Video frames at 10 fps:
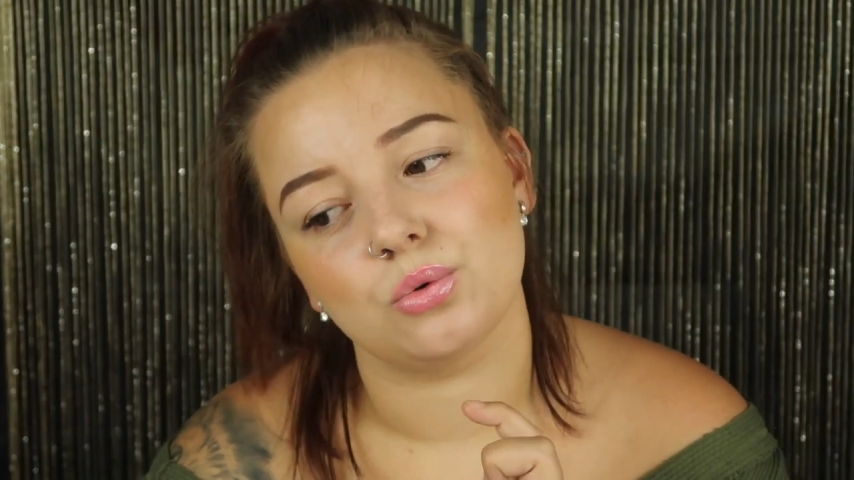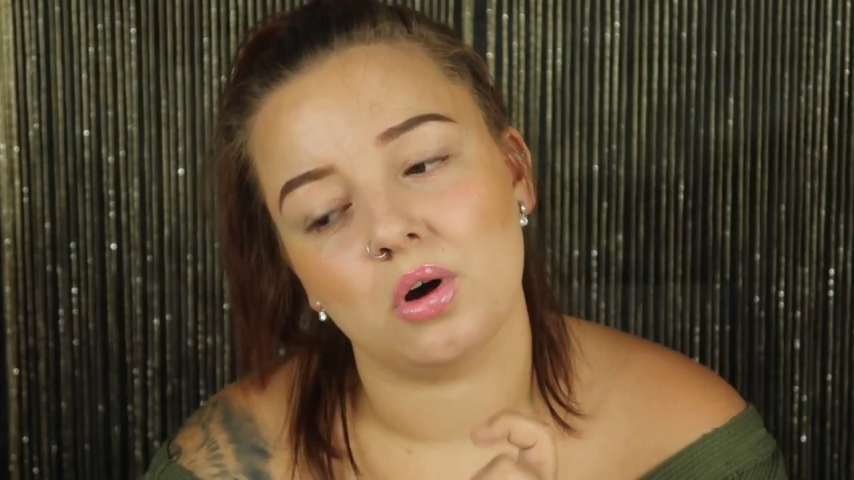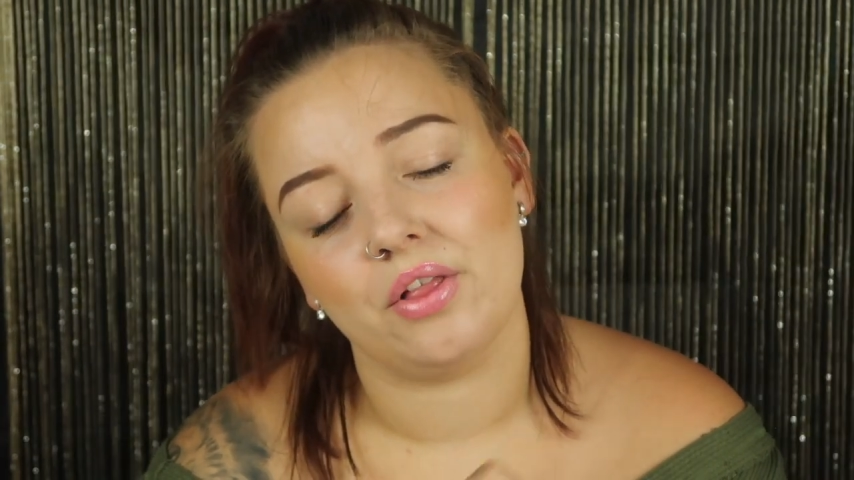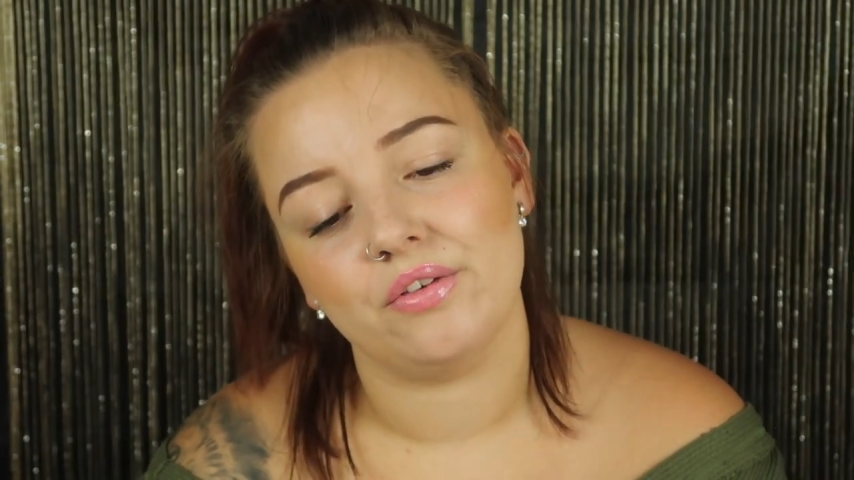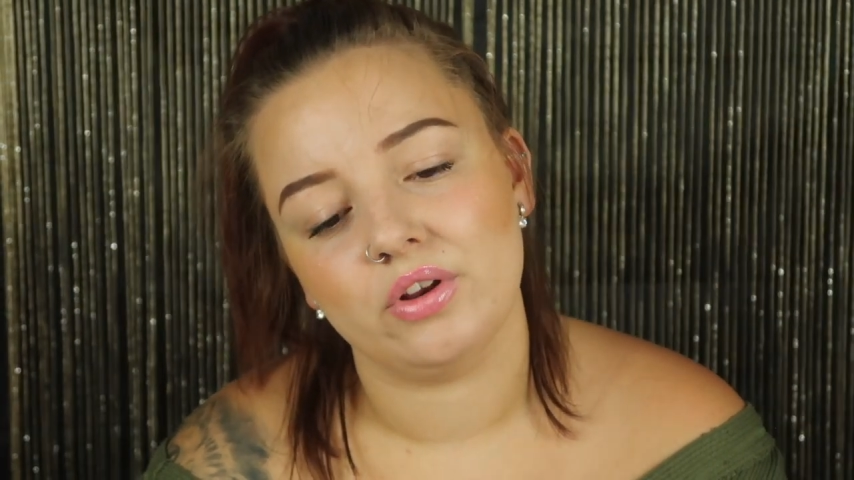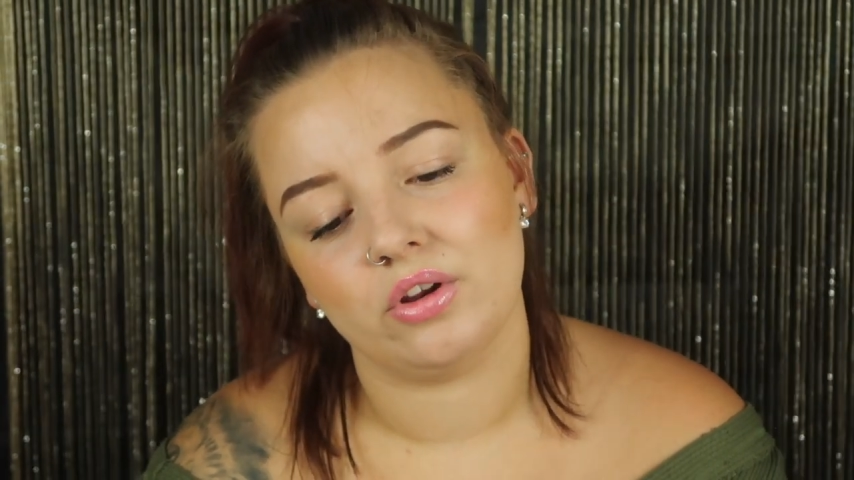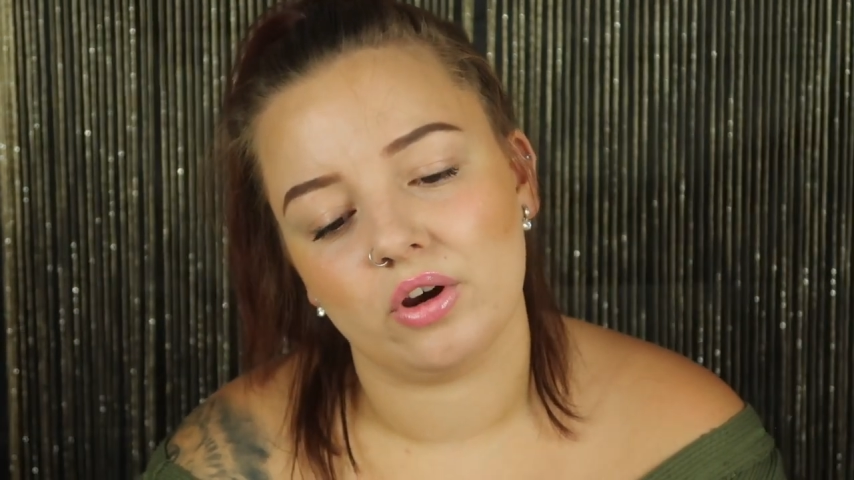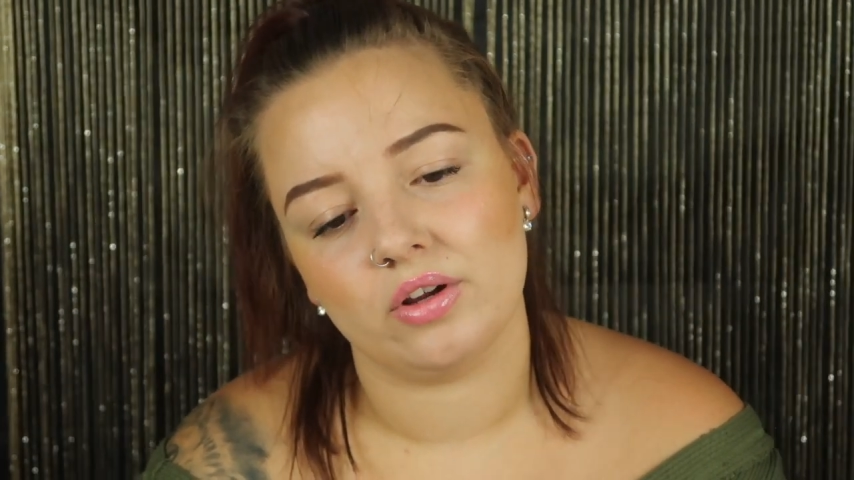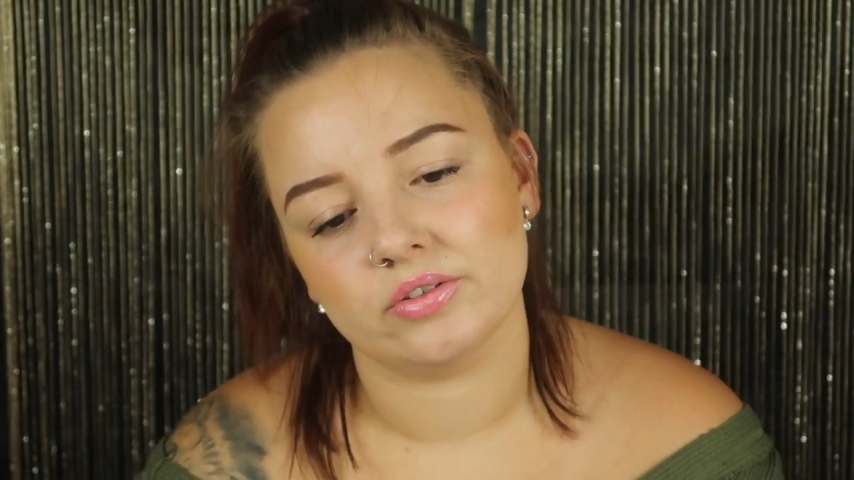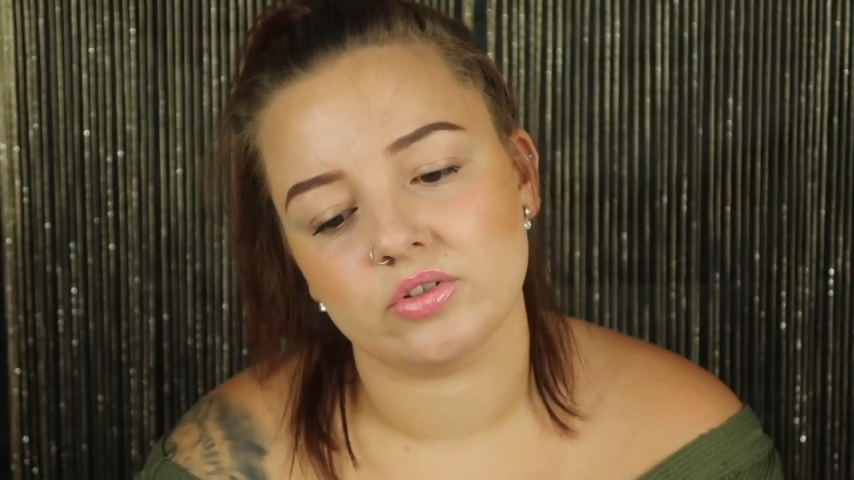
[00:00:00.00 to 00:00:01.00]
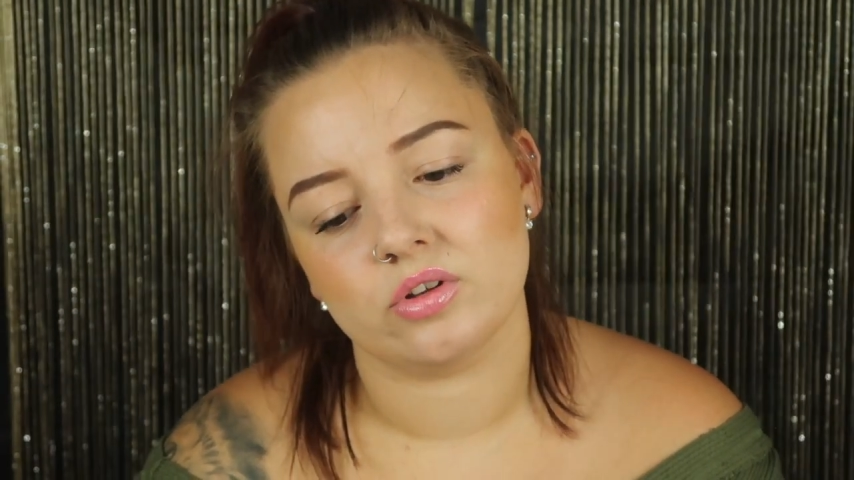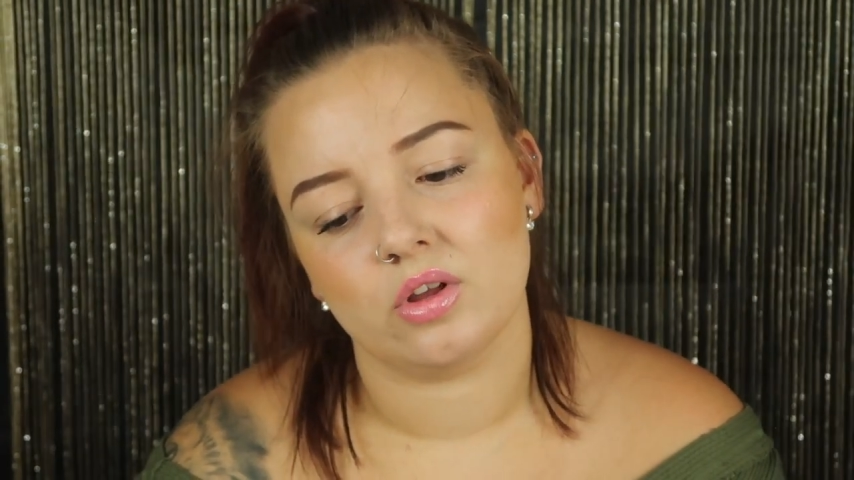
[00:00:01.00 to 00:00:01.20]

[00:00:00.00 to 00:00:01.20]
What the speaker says: or other videos.